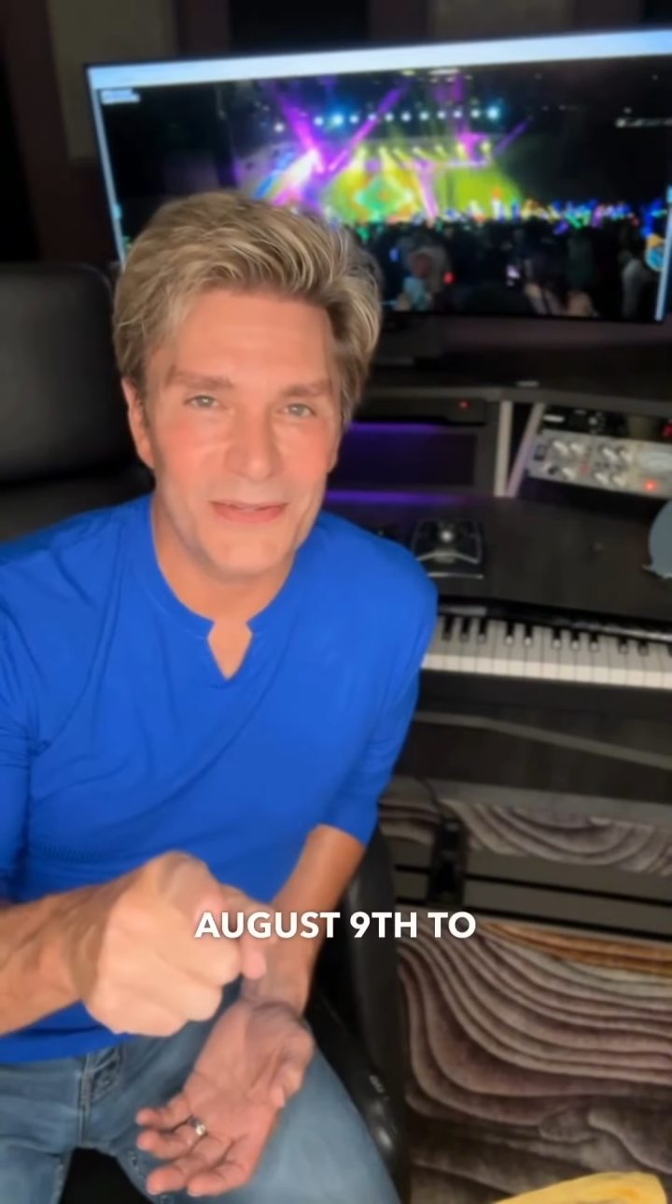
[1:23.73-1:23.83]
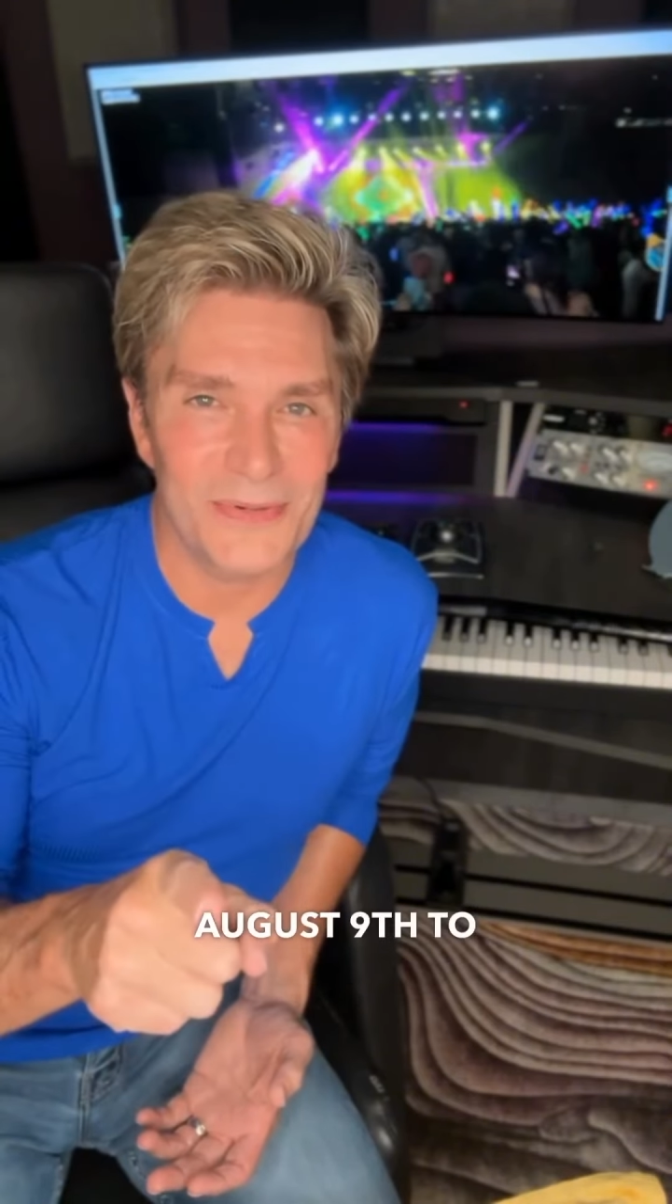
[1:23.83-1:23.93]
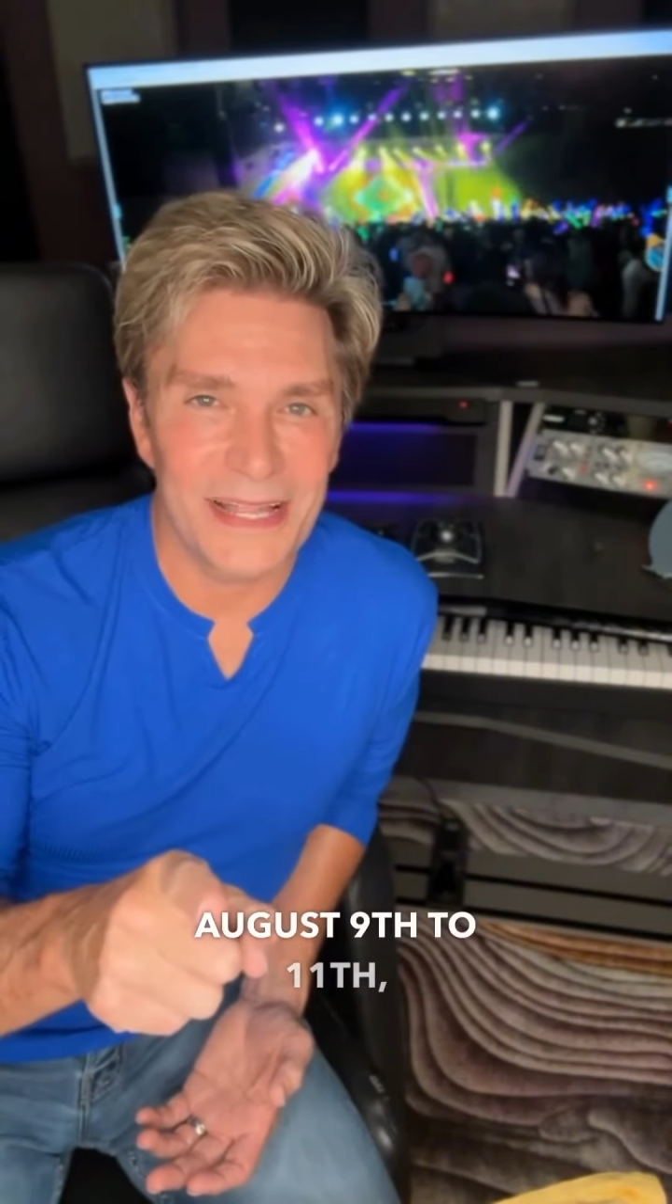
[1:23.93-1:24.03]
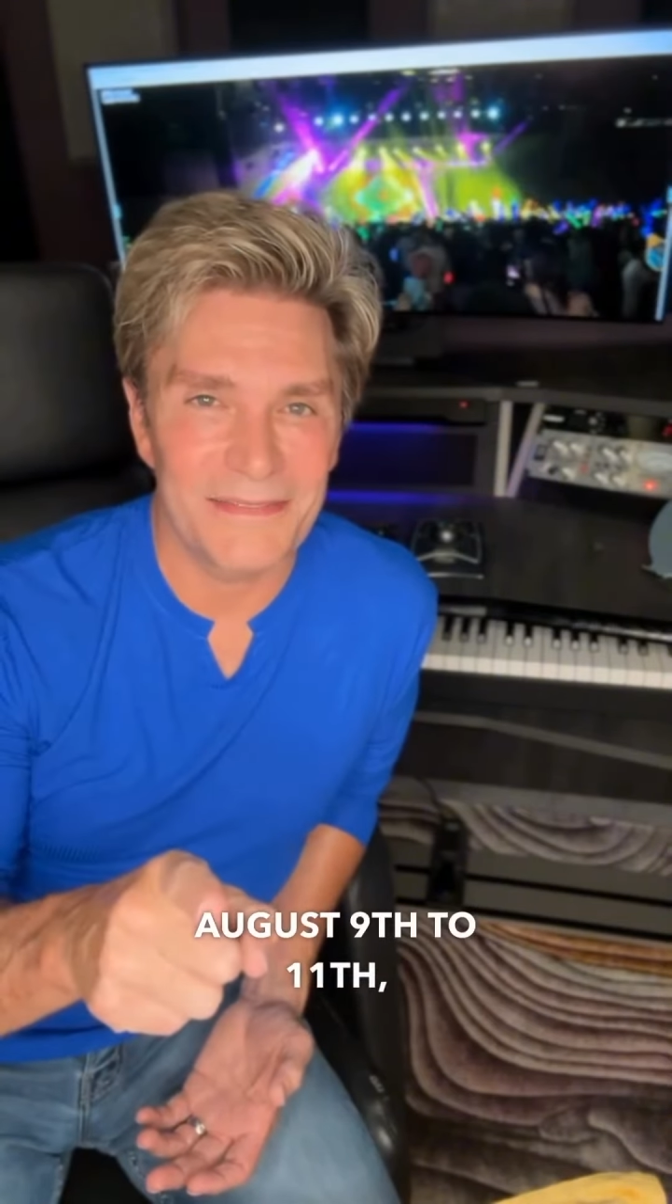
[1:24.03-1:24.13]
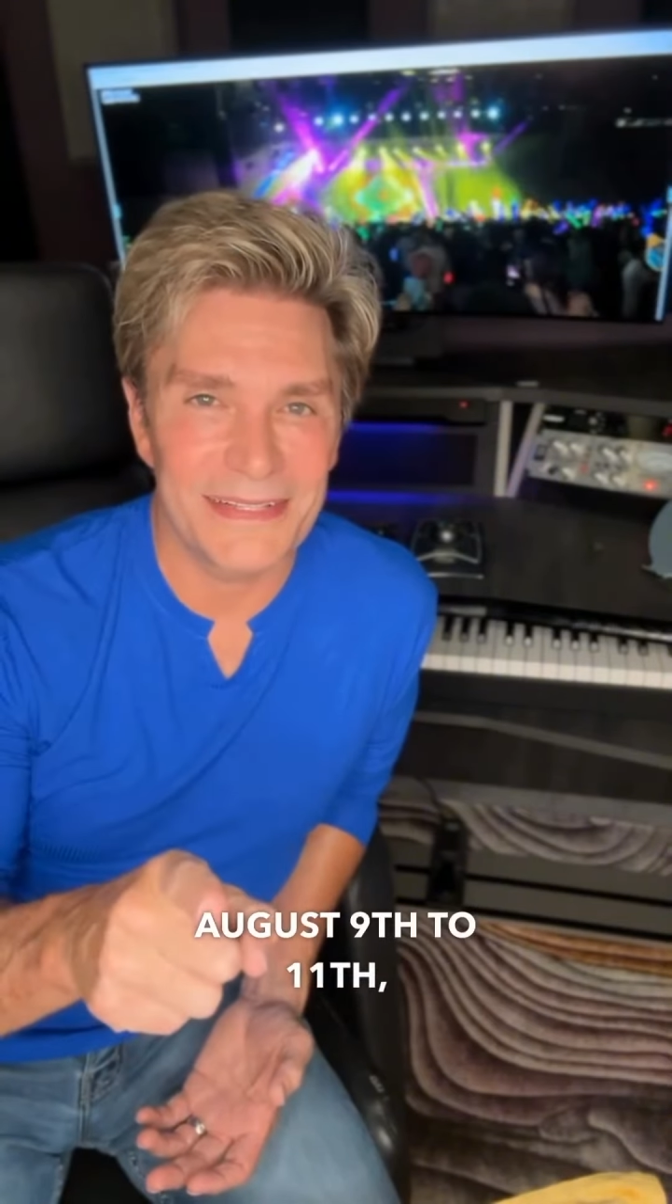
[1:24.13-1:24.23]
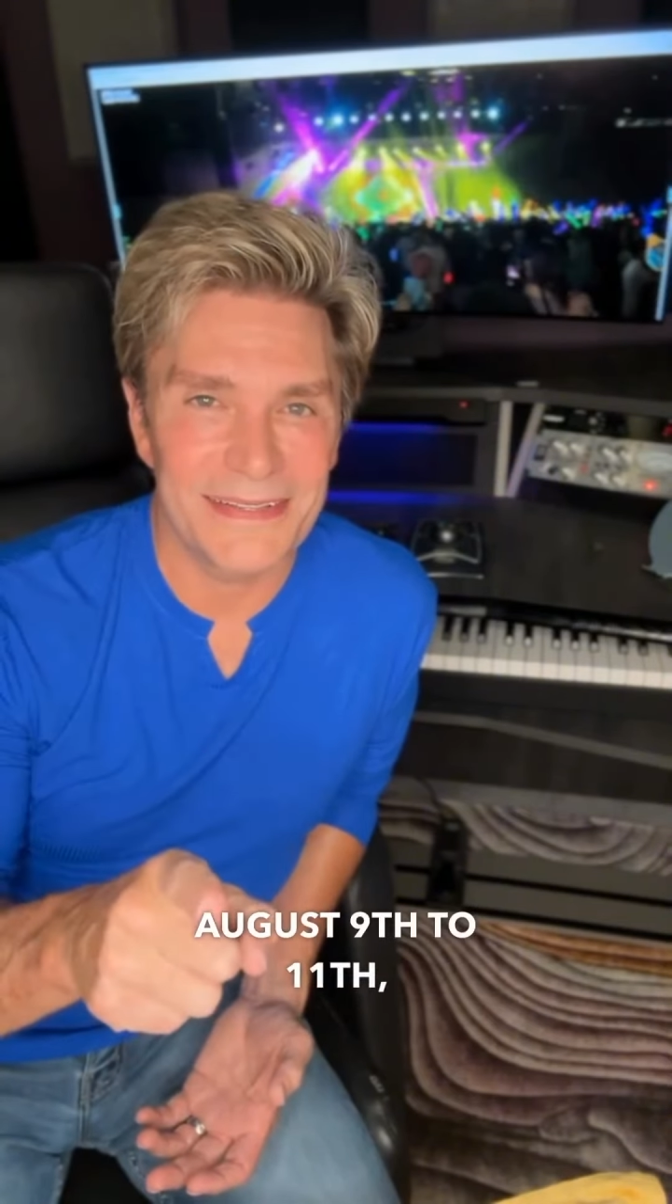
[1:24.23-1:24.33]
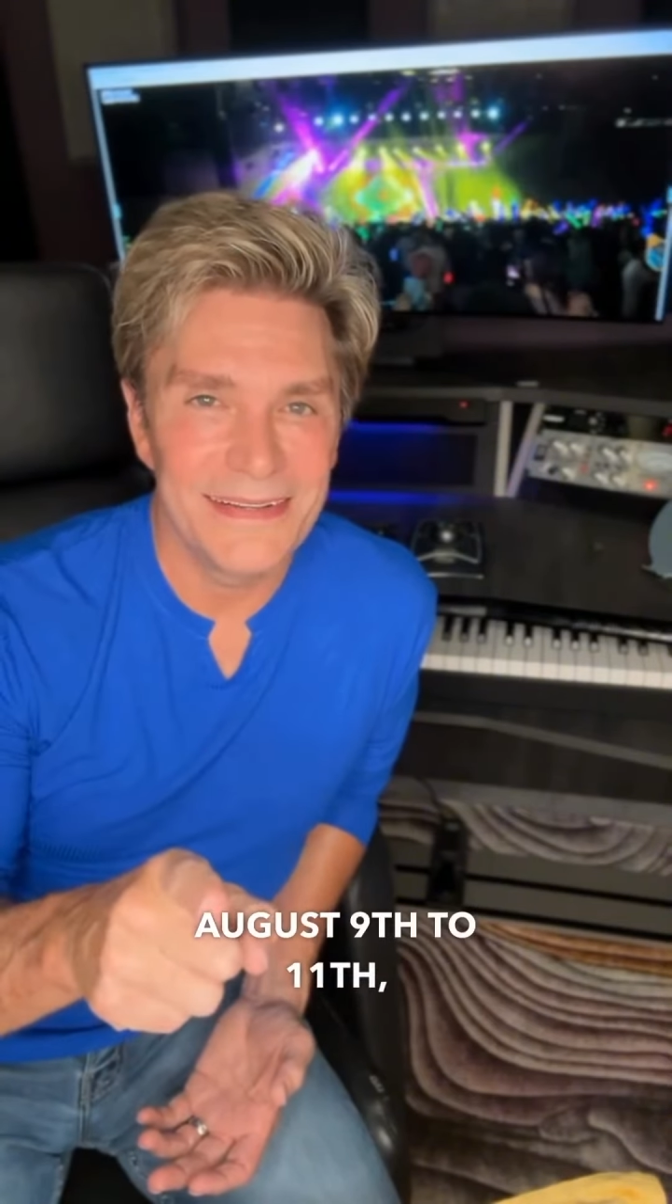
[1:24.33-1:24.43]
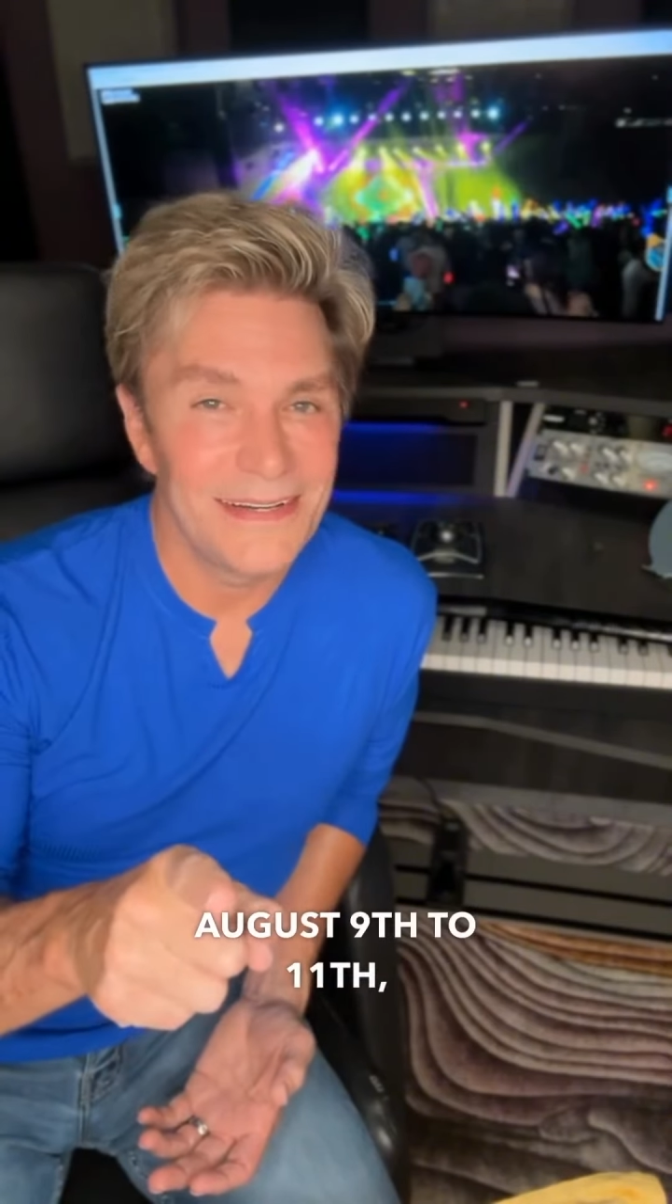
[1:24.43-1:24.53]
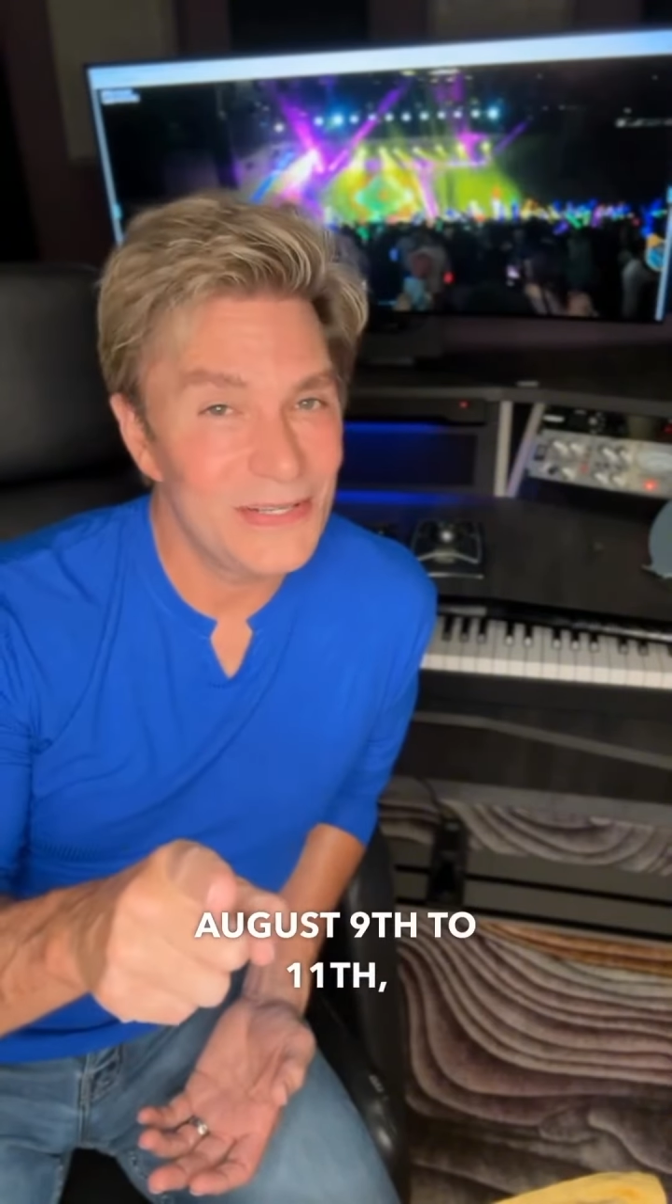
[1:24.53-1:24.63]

through 11th.